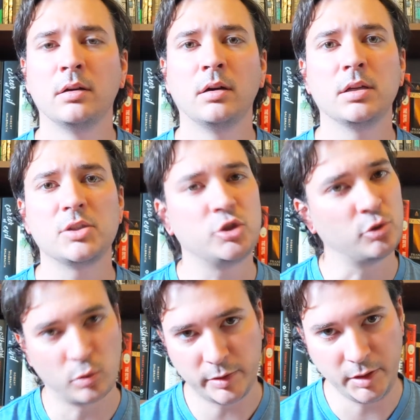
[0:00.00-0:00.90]
a
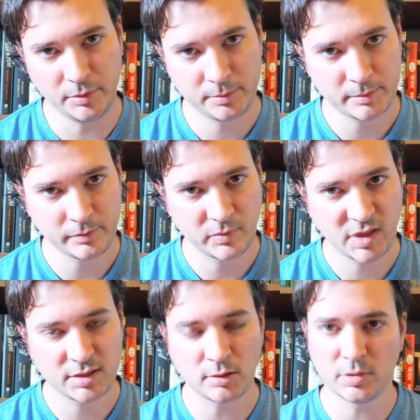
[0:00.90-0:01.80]
story.
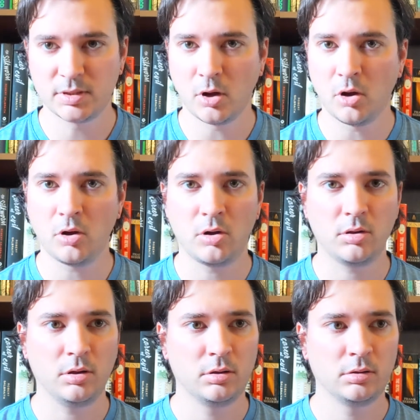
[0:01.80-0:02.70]
So it's
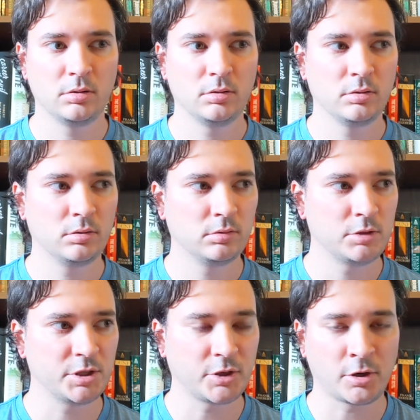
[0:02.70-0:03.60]
all
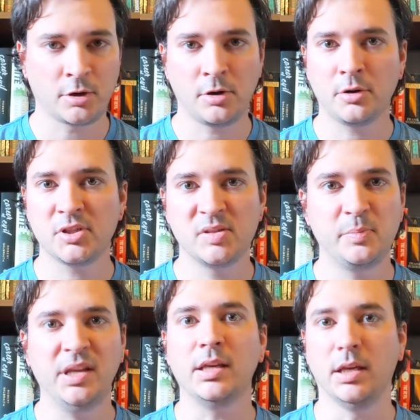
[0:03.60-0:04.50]
just her
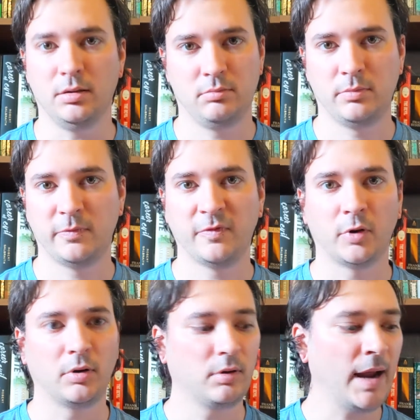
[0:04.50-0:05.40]
speaking
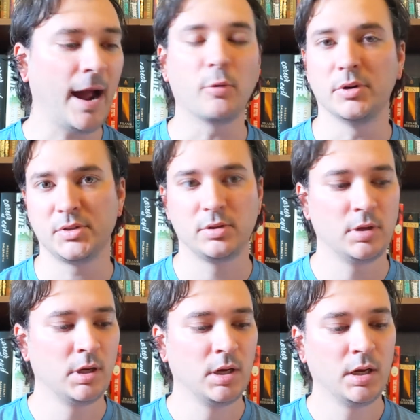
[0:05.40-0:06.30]
for hours
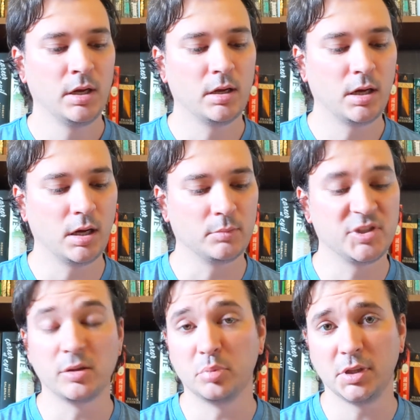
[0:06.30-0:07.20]

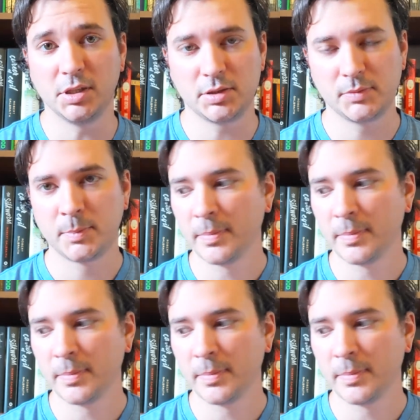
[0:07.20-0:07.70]
to the police